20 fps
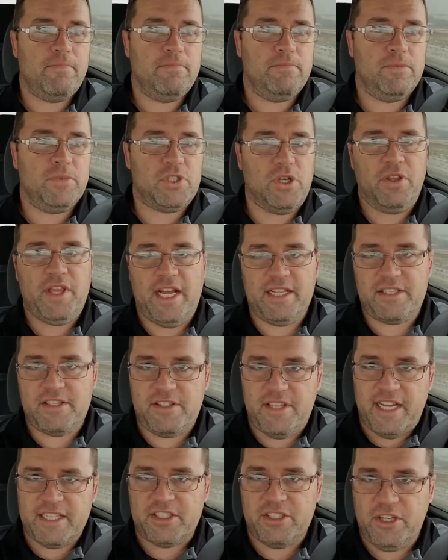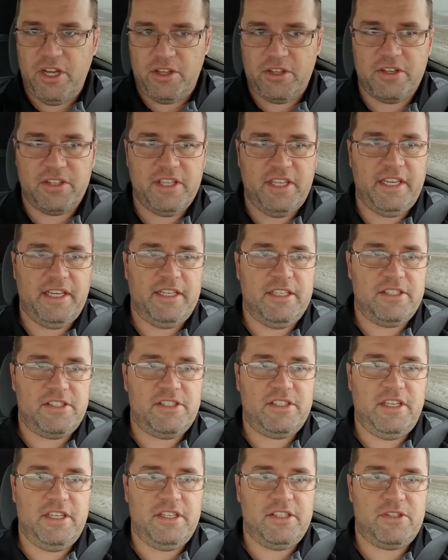So that's another thing
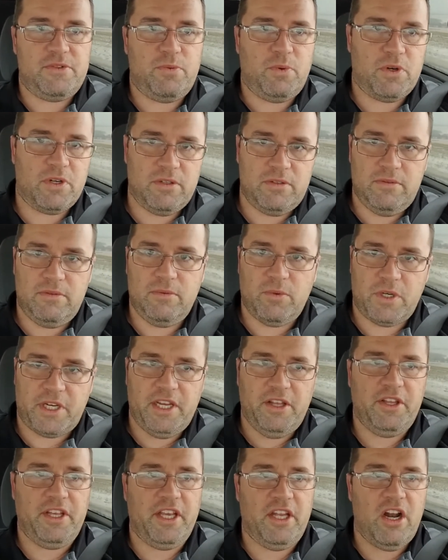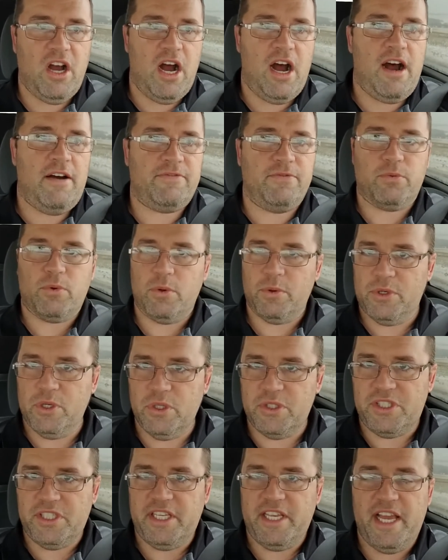is we're killing it off, we're
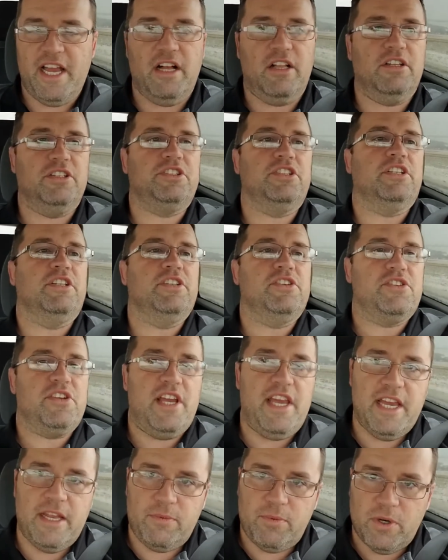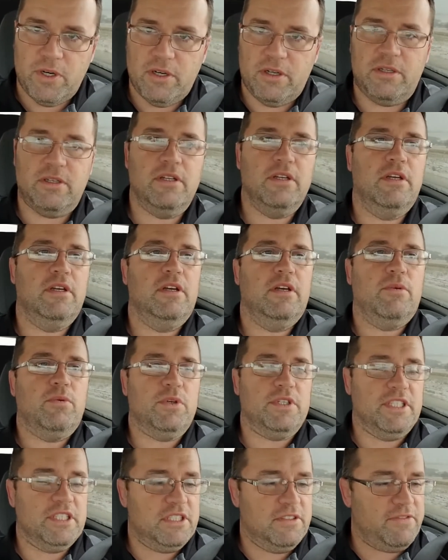reducing the allergens, and we're
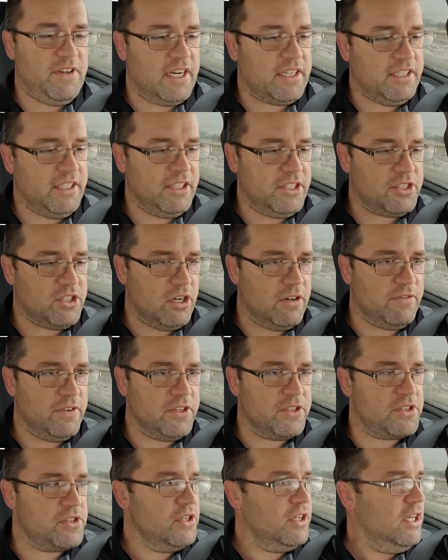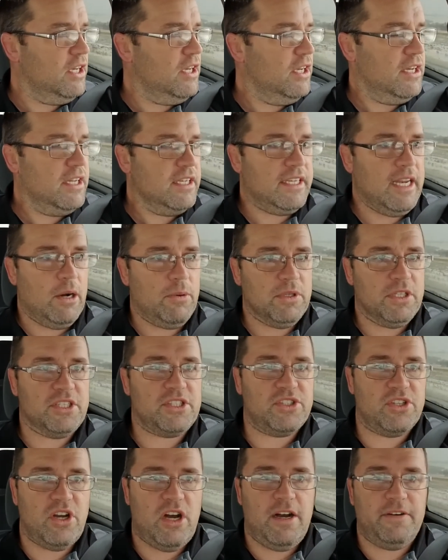disinfecting the surface. Now with the
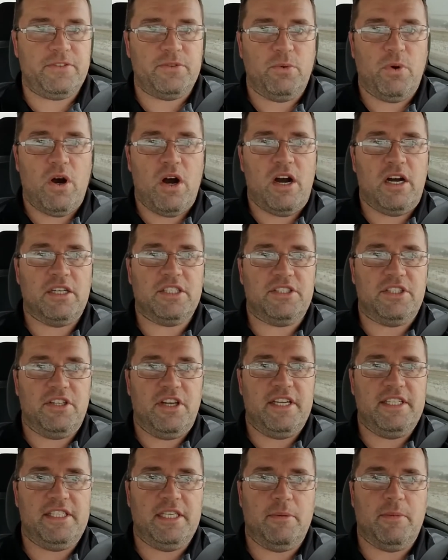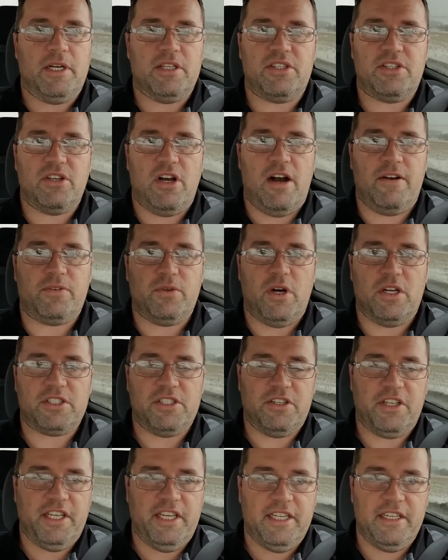soft wash, the nice thing about soft wash, and
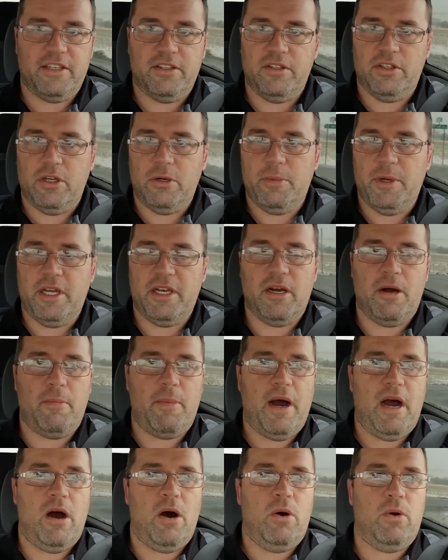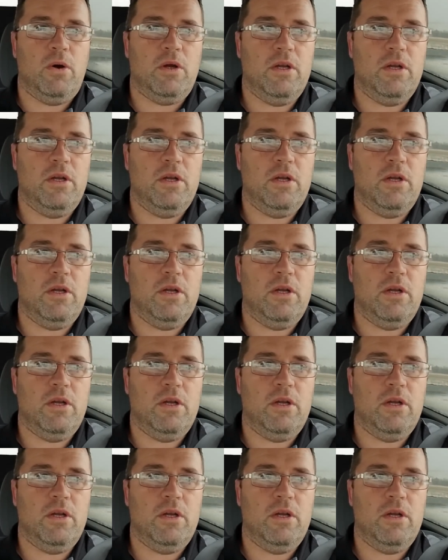I'll get into a little bit about